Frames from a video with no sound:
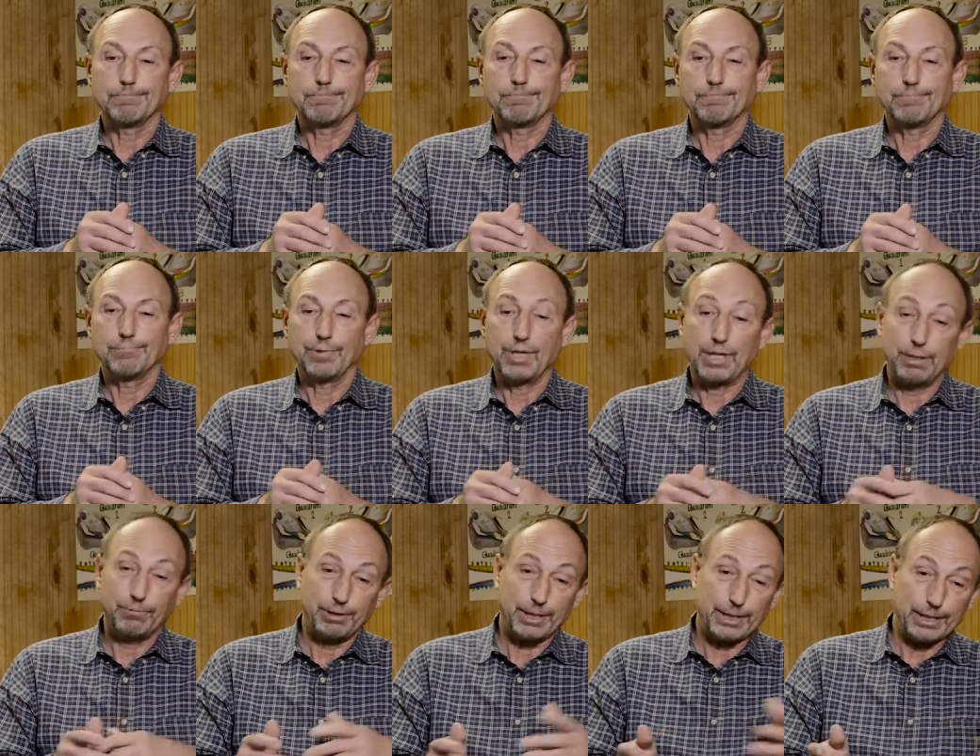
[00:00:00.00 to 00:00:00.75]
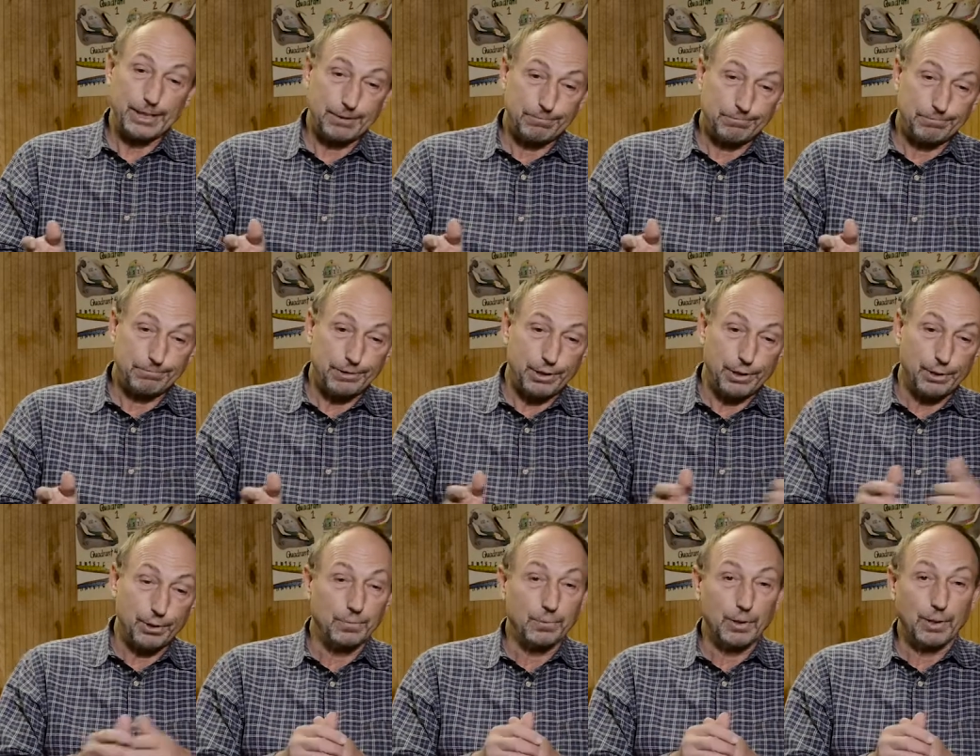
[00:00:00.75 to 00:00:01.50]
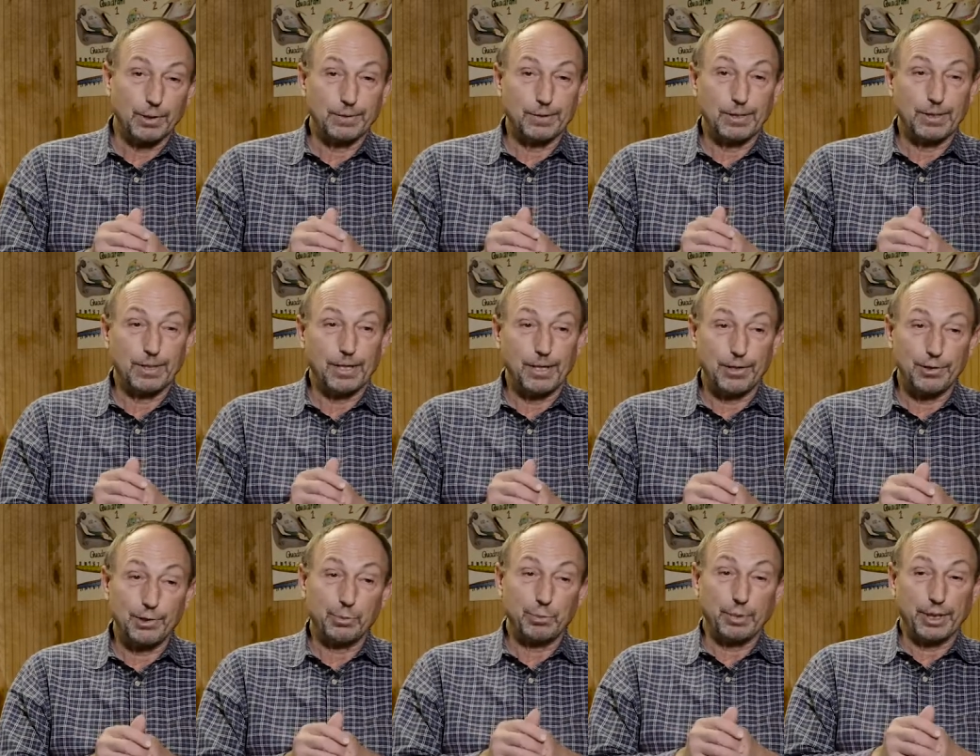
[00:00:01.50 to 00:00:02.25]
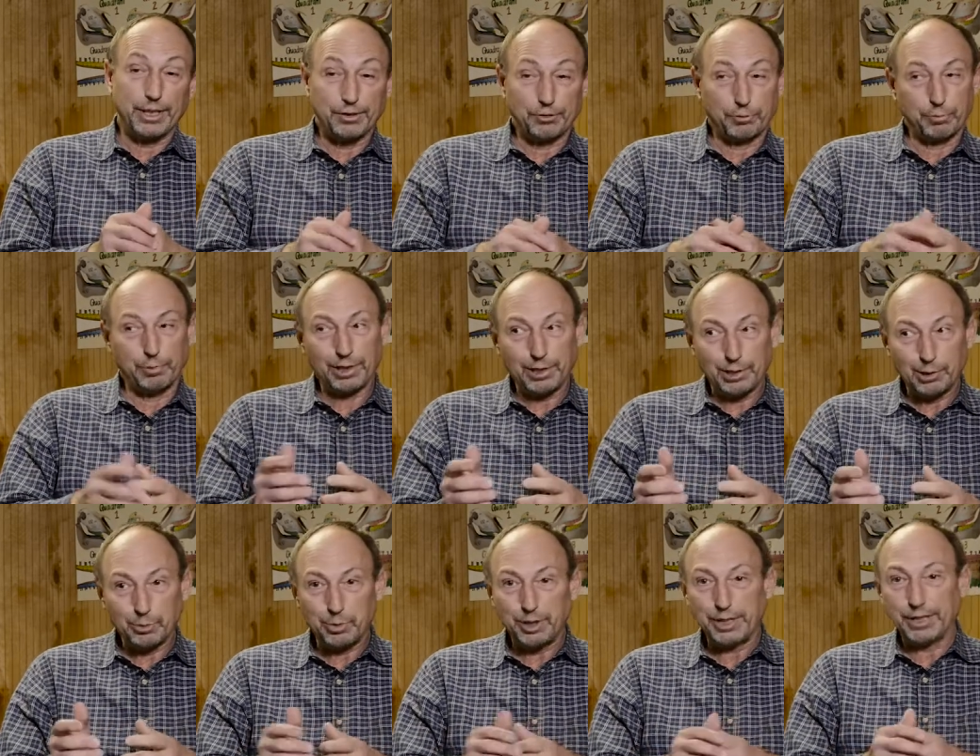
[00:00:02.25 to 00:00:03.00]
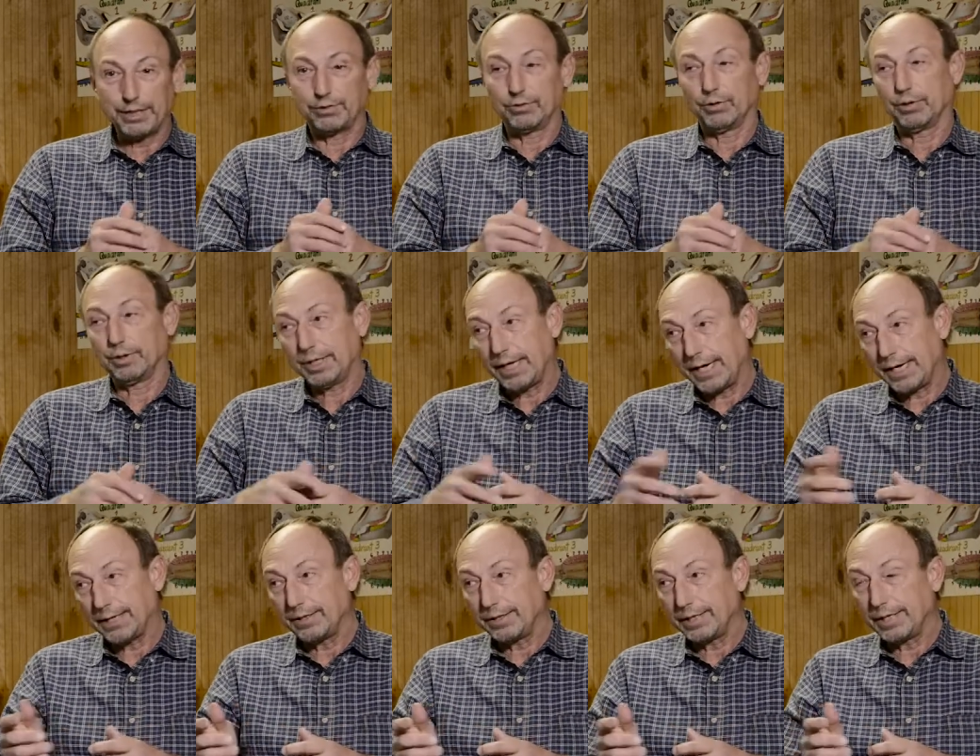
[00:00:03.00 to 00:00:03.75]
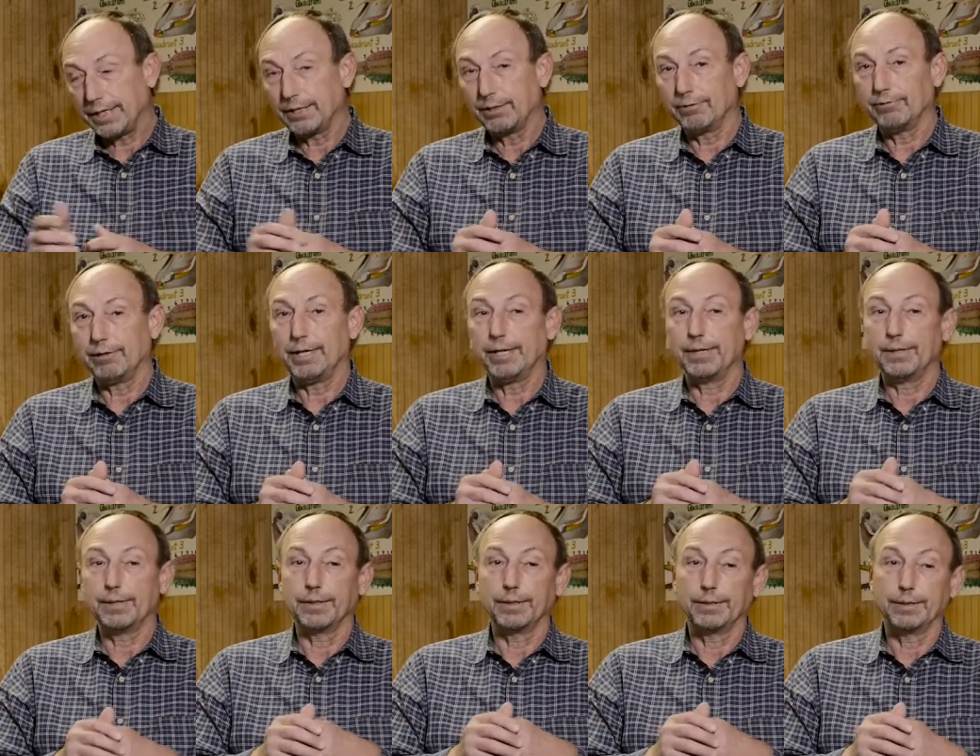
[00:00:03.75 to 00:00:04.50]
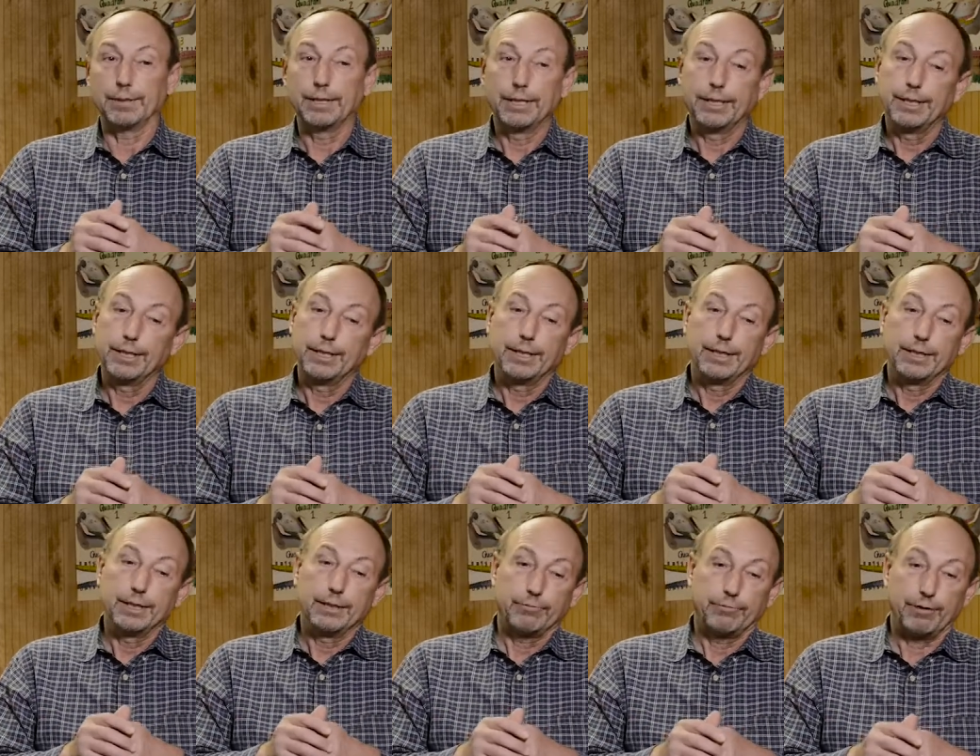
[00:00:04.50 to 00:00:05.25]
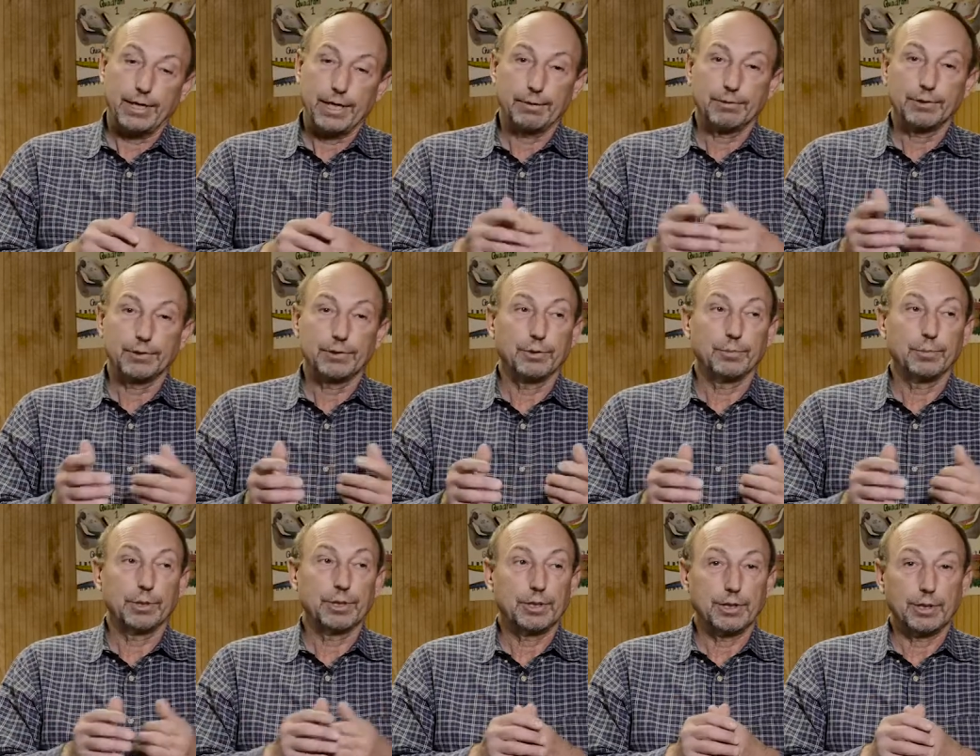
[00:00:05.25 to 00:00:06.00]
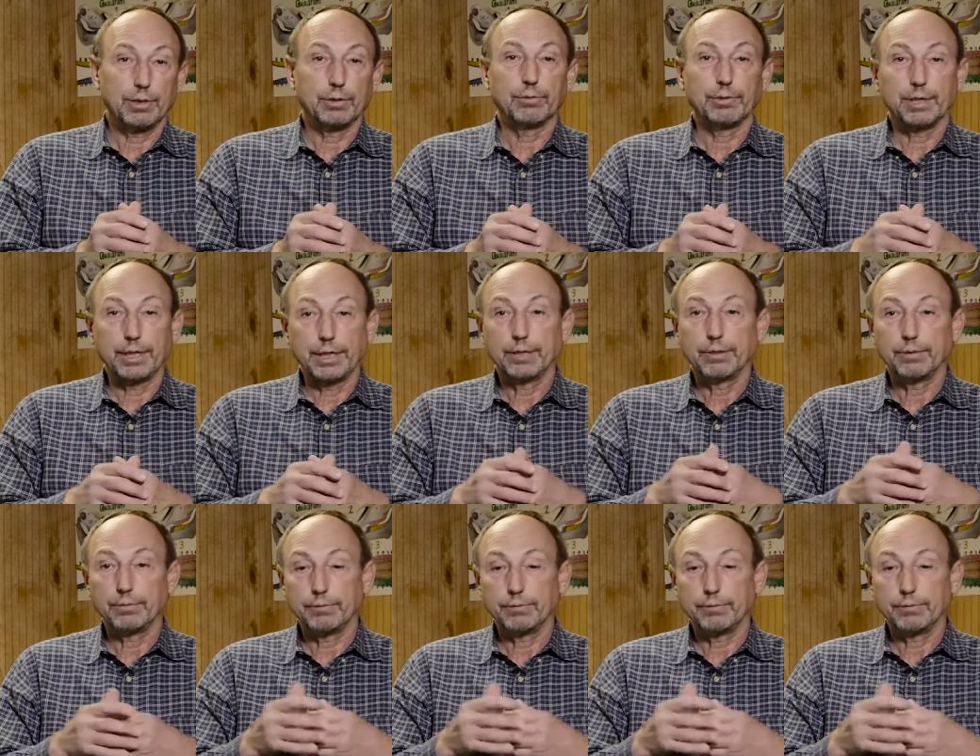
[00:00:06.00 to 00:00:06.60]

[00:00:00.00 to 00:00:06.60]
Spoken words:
Then we get, other bits, bigger bits, or tie their head around and fight with them until